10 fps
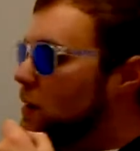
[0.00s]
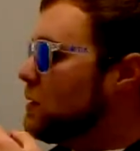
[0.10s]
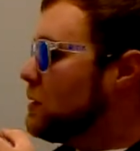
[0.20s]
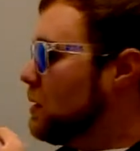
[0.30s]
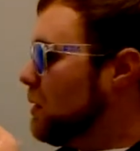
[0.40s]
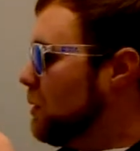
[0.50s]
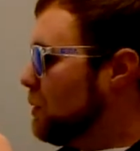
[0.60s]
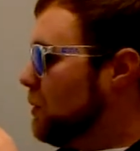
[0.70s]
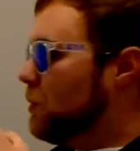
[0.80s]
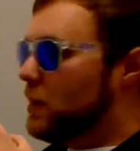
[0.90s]

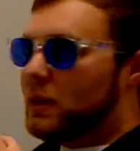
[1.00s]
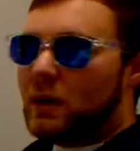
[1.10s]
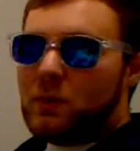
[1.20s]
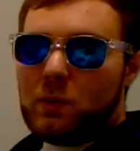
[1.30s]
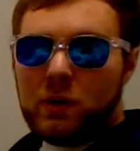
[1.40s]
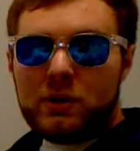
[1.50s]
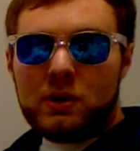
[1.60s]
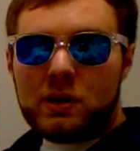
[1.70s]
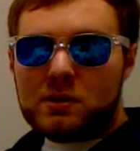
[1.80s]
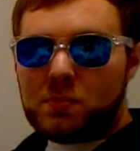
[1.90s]
So what I want you
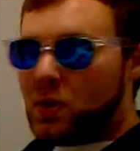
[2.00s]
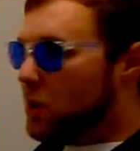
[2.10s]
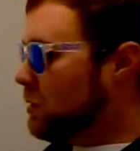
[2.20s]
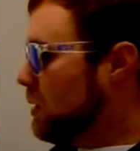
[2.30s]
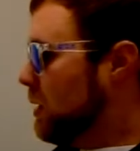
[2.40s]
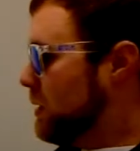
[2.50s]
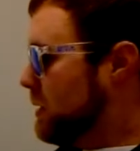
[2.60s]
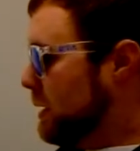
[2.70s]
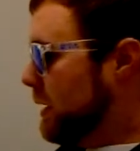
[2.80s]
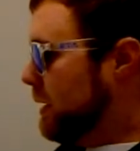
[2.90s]
guys to ponder on
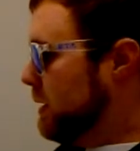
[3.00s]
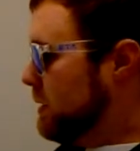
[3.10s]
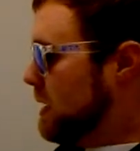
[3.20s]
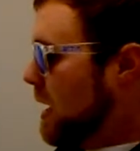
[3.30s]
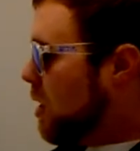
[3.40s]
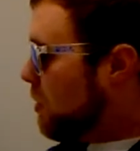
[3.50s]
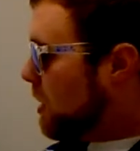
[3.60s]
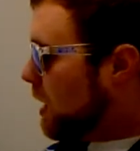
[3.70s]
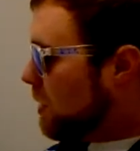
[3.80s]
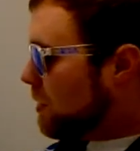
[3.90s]
tonight is how am
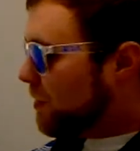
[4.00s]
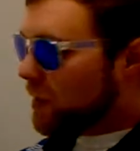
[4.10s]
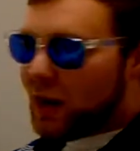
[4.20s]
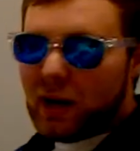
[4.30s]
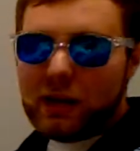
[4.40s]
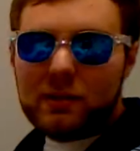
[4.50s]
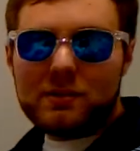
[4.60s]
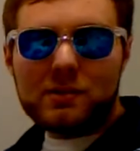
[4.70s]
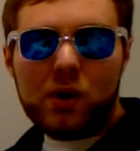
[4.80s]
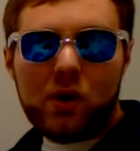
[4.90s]
I going to find and
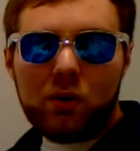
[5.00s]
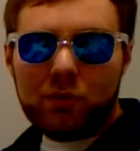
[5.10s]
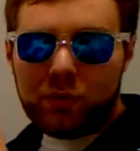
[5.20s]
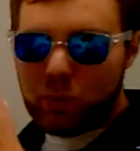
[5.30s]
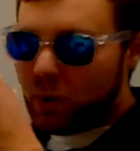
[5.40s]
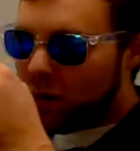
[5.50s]
solve for